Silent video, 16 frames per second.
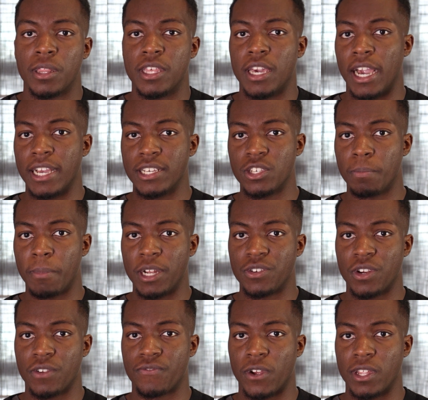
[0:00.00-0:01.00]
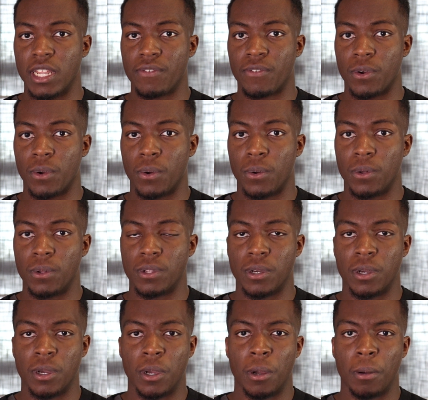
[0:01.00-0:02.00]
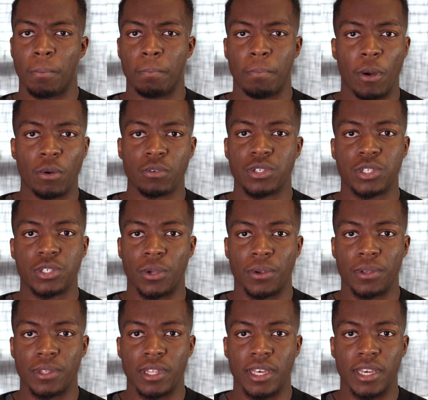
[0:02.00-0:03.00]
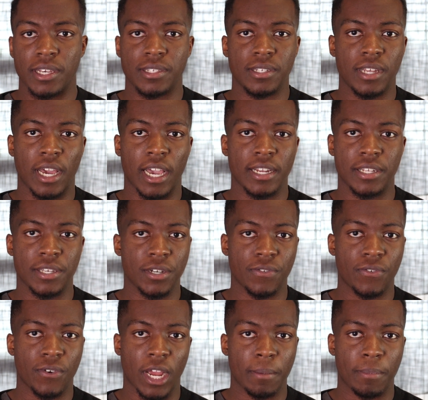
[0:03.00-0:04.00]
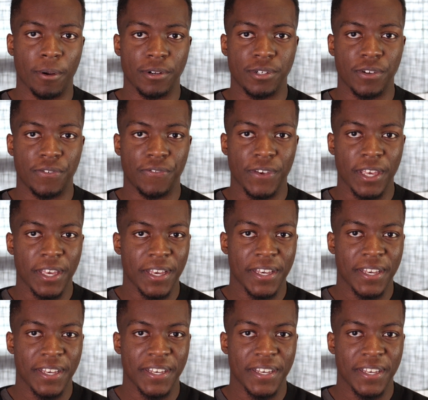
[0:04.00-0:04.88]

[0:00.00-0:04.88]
The isometric front lever hold most certainly isn't ideal for hypertrophy.